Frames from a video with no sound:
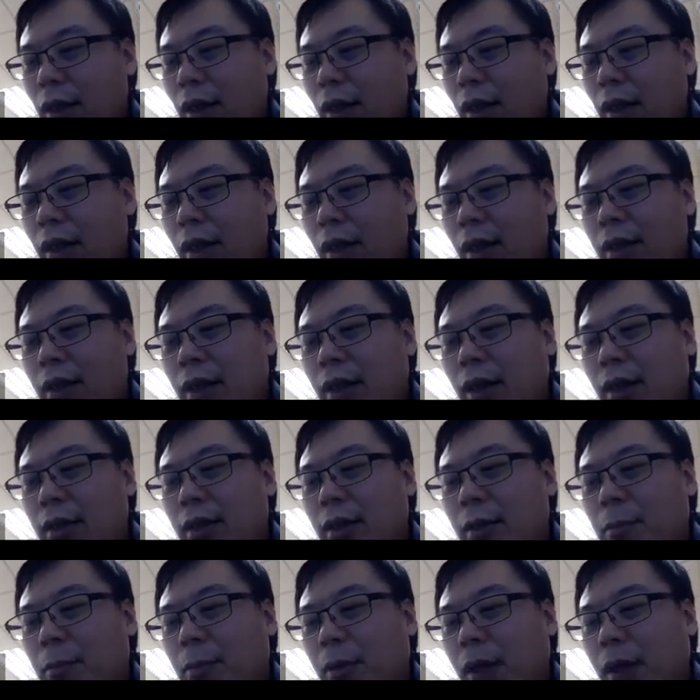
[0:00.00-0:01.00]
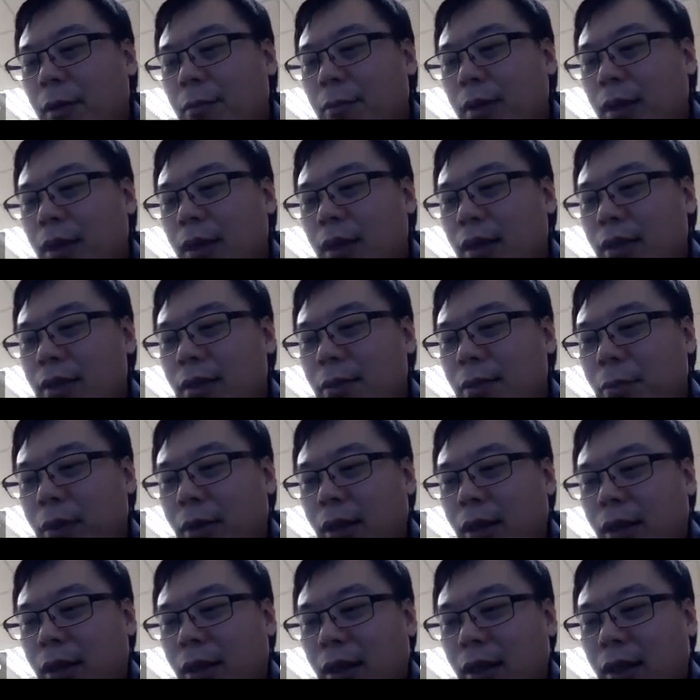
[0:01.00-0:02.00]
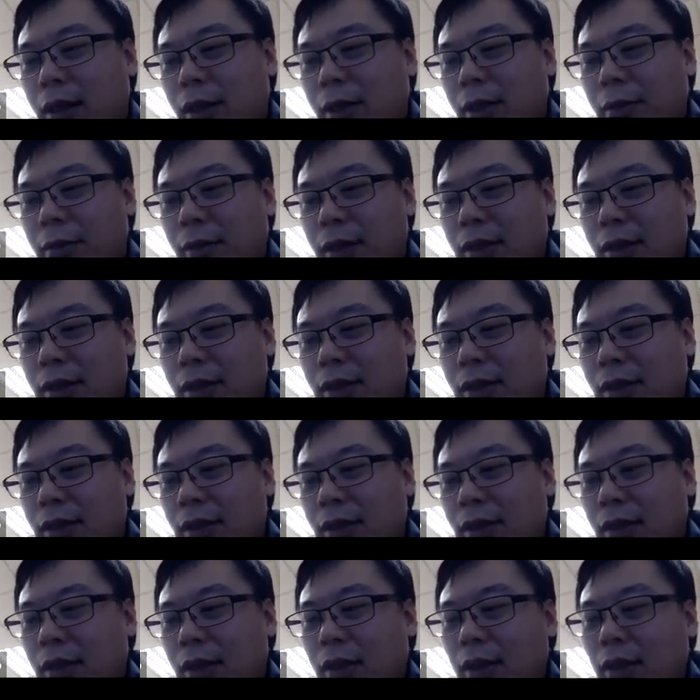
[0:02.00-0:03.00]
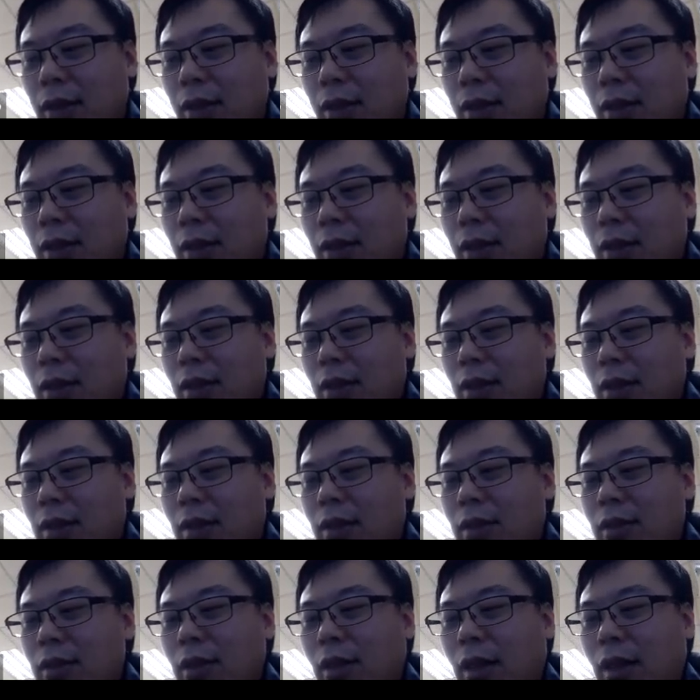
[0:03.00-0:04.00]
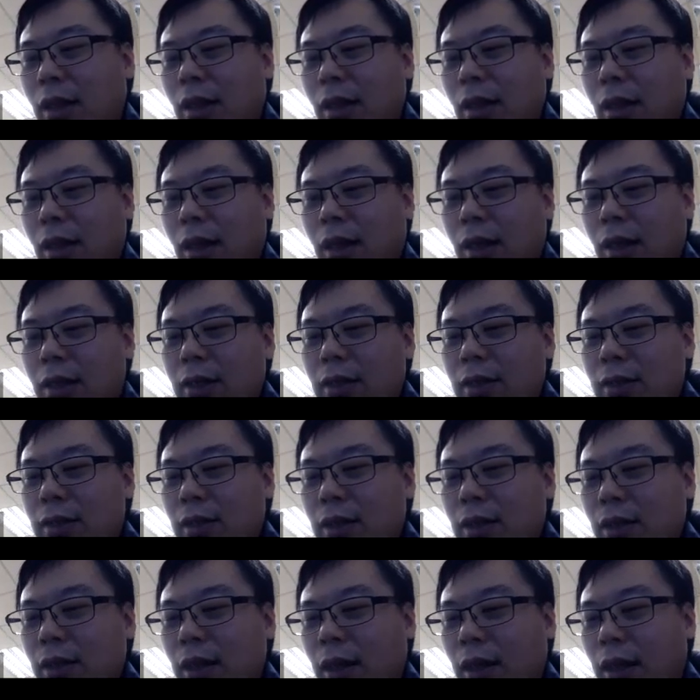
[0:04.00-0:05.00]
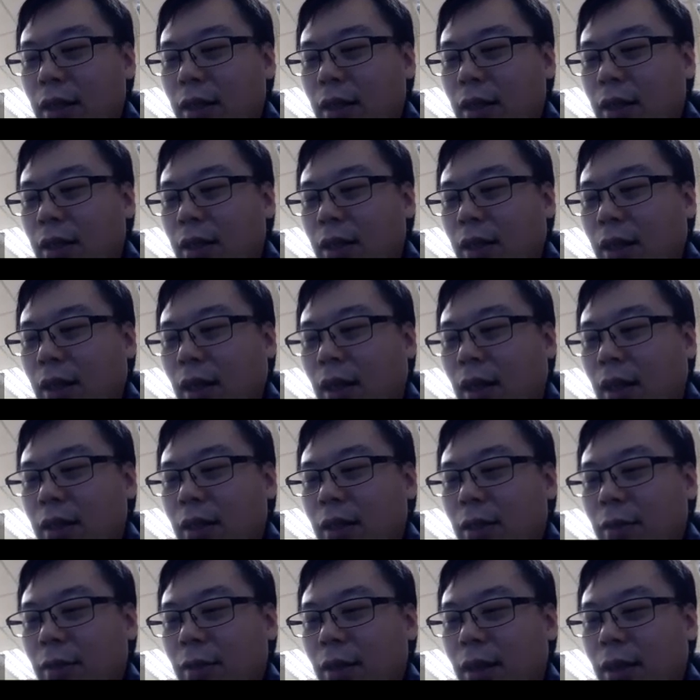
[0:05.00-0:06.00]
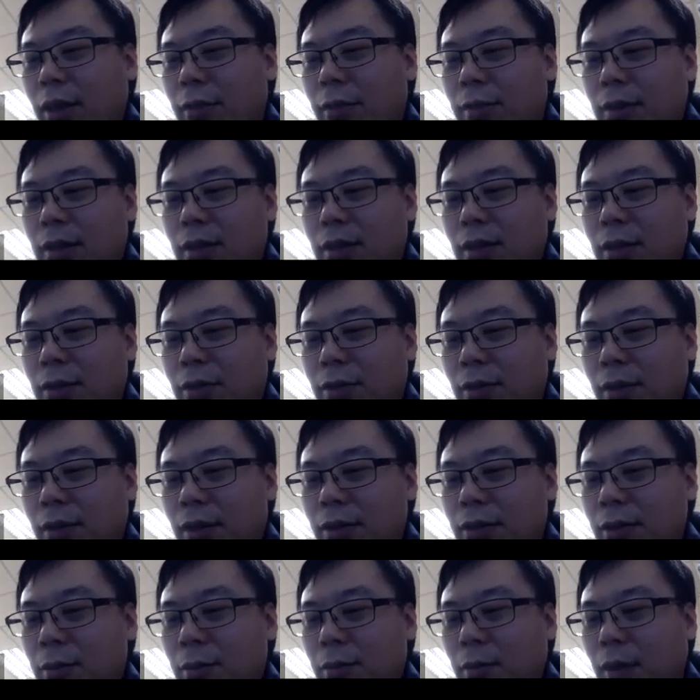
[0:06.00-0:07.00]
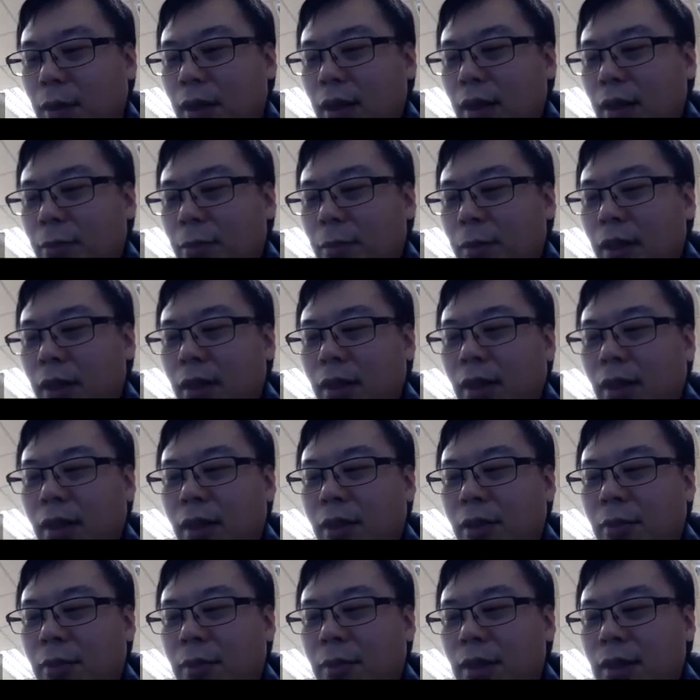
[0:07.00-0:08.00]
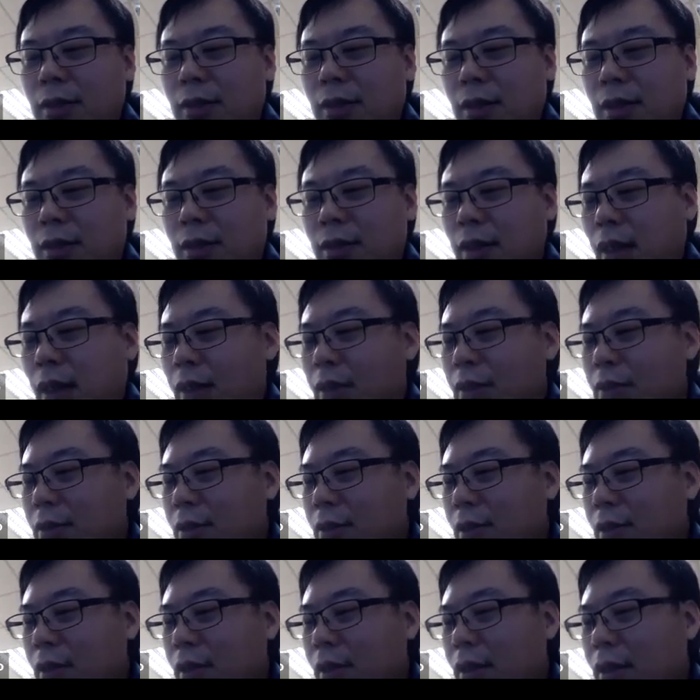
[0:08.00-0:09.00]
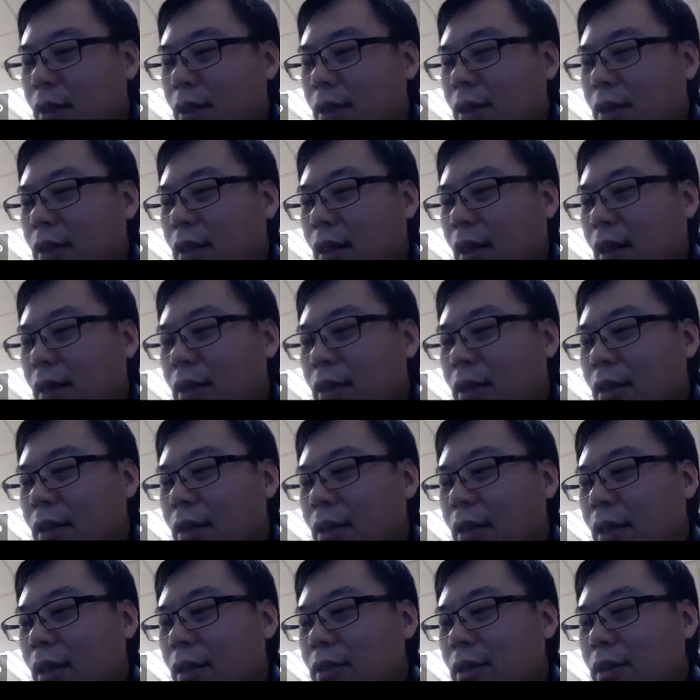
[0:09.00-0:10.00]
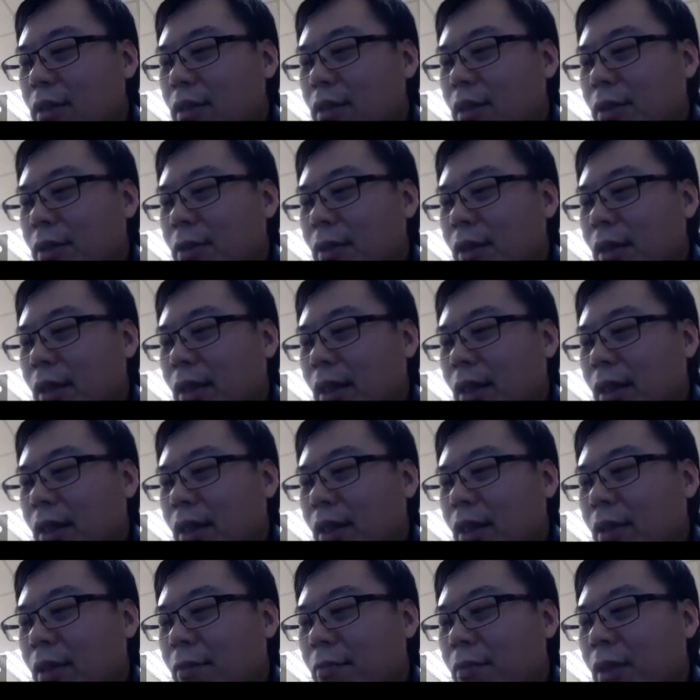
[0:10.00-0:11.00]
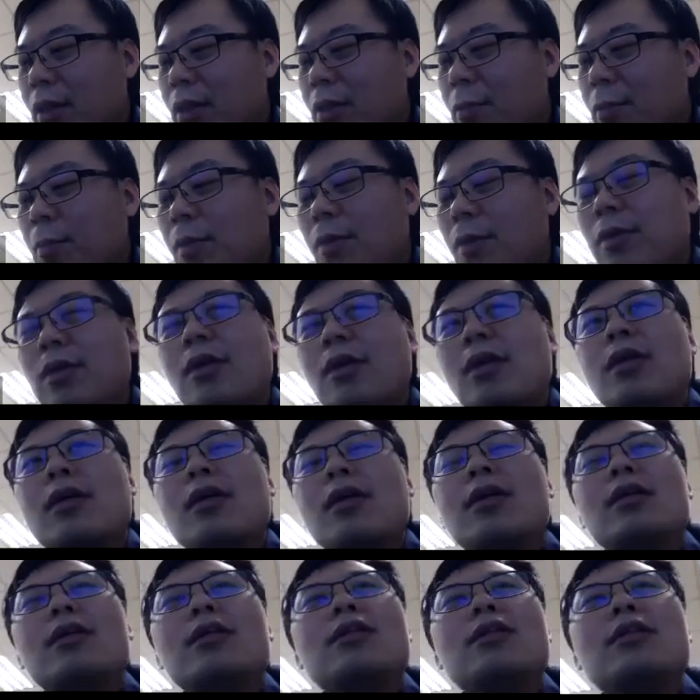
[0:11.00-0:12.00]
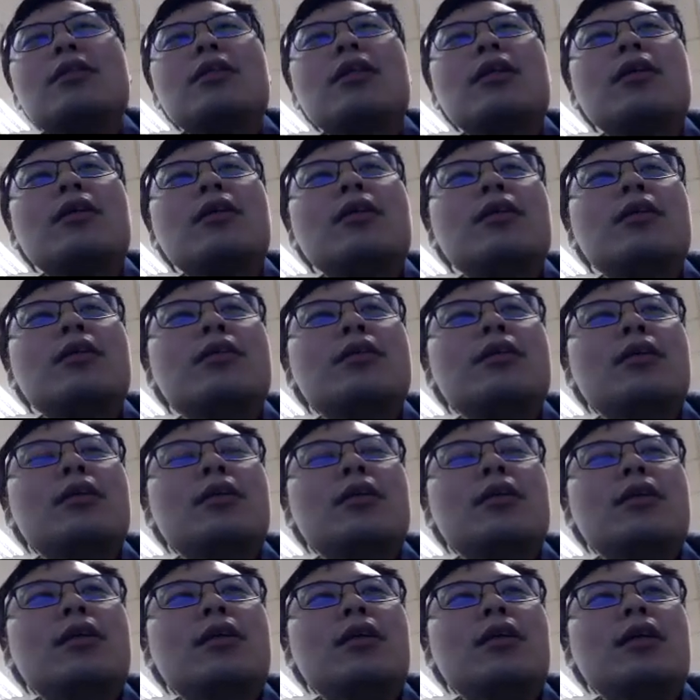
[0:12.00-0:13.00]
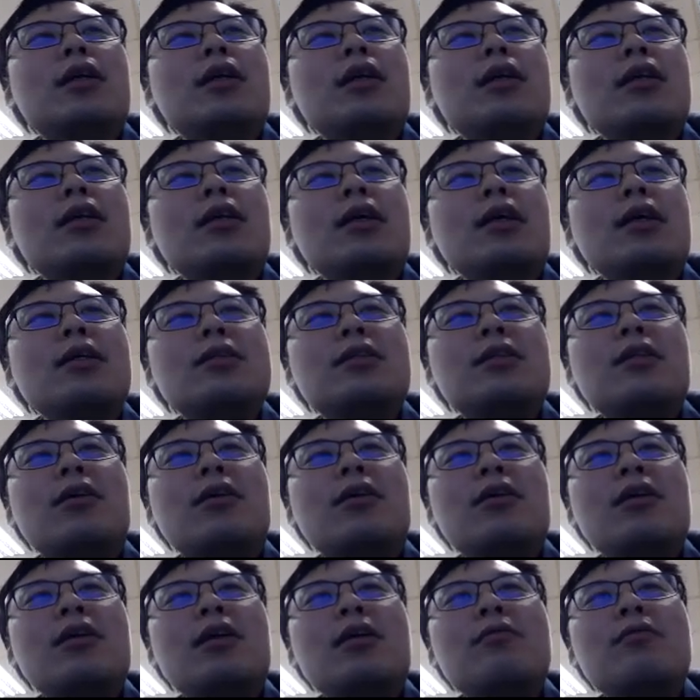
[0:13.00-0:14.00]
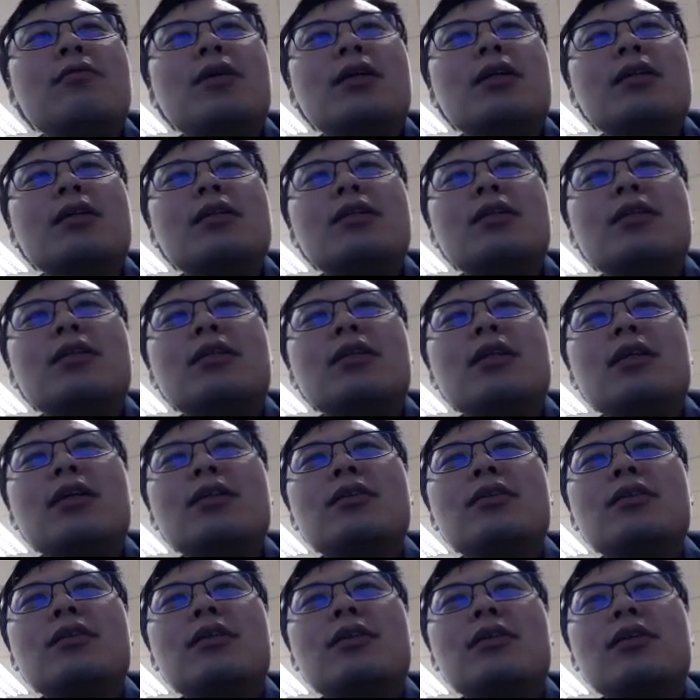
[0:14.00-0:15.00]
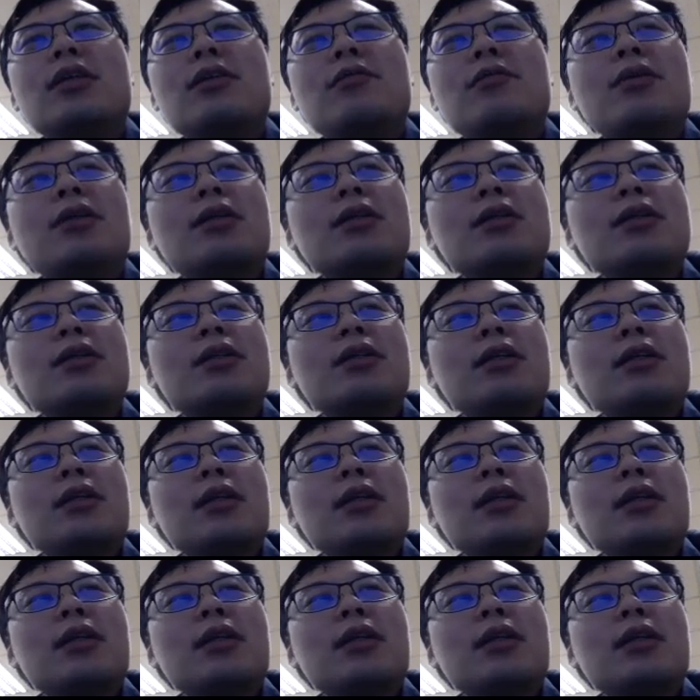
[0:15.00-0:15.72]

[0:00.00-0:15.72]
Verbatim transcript: And another problem is weak equivalence. So I, I, said I need a kind of equivalence relation, but weak equivalence is actually not necessarily invertible. So uh, there is no inverse, there is no inverse.